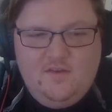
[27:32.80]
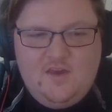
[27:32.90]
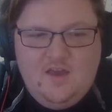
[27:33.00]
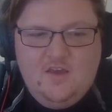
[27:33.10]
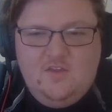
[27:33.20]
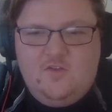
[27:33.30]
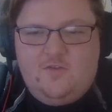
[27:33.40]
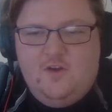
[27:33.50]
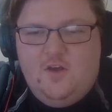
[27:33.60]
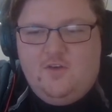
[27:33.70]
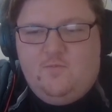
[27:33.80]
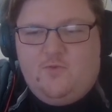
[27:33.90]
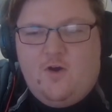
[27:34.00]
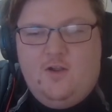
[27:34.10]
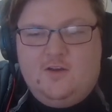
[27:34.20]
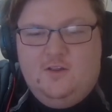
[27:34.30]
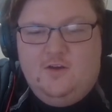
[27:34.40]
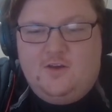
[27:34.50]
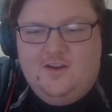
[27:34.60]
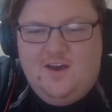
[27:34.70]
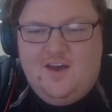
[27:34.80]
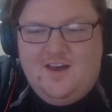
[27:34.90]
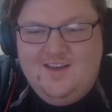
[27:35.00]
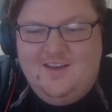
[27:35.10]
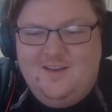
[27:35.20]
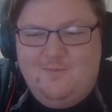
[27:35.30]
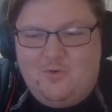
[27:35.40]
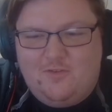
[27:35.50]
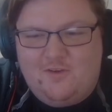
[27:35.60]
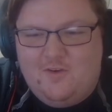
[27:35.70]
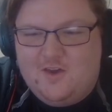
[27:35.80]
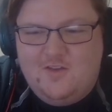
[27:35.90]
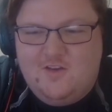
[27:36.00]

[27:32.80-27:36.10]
Yeah, just another brolic looking Brazilian,